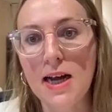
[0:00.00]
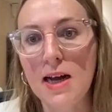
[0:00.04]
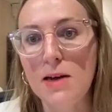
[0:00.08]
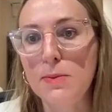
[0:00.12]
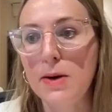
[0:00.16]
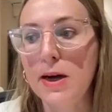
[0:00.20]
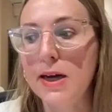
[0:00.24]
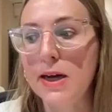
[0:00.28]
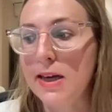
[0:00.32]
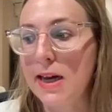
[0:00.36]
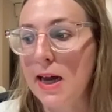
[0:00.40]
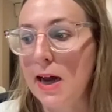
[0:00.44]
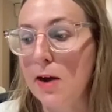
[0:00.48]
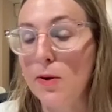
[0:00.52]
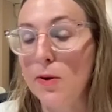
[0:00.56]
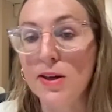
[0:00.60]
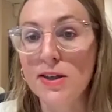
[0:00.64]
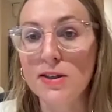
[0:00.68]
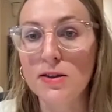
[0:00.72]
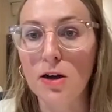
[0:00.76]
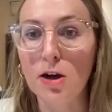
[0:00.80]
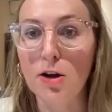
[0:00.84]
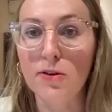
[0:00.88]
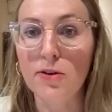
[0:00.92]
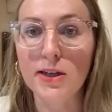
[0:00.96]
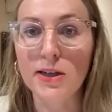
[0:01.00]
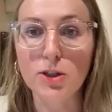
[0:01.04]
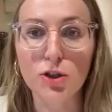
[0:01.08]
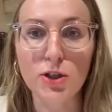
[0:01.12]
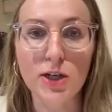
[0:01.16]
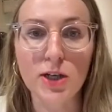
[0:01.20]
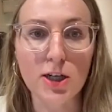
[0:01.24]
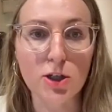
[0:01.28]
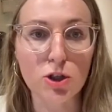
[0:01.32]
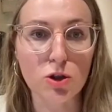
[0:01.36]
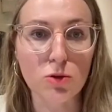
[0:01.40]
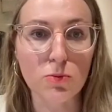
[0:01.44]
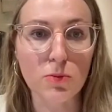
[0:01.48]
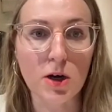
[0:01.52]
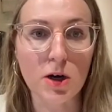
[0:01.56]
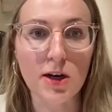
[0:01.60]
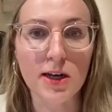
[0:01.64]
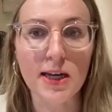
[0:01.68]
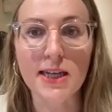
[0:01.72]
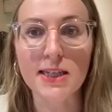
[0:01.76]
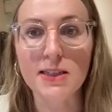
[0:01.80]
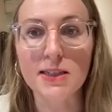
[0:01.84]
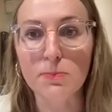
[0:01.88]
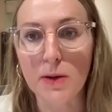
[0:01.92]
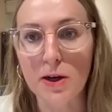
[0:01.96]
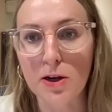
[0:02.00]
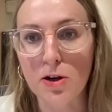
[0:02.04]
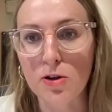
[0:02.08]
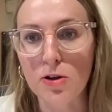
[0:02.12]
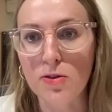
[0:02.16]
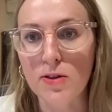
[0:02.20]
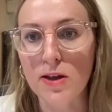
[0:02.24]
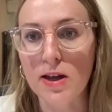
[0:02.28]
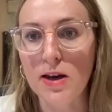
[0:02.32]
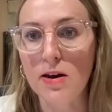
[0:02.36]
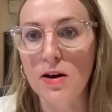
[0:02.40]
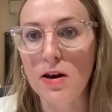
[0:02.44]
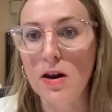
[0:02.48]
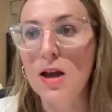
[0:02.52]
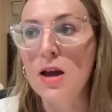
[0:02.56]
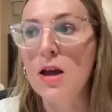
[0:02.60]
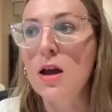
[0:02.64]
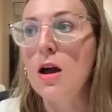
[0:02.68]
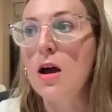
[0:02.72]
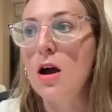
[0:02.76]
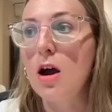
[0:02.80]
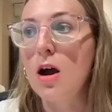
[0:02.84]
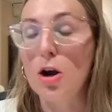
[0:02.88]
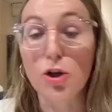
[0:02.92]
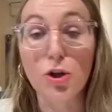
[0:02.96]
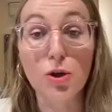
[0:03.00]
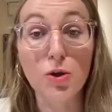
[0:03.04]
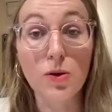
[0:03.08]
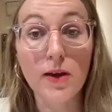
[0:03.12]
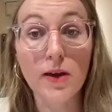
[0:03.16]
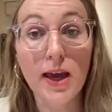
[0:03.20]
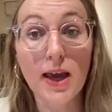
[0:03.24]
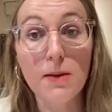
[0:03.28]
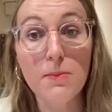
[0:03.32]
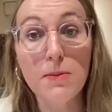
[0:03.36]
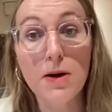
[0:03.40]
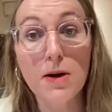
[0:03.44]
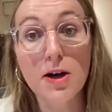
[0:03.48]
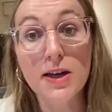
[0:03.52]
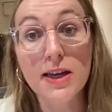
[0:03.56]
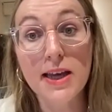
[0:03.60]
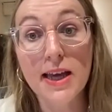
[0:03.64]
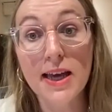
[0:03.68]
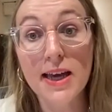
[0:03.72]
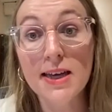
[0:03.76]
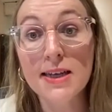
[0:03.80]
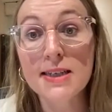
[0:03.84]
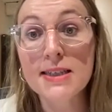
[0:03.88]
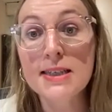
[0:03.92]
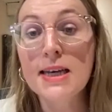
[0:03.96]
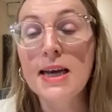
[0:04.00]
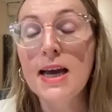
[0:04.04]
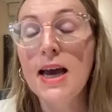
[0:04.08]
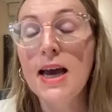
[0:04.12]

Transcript: and now our international market is bigger than our UK market.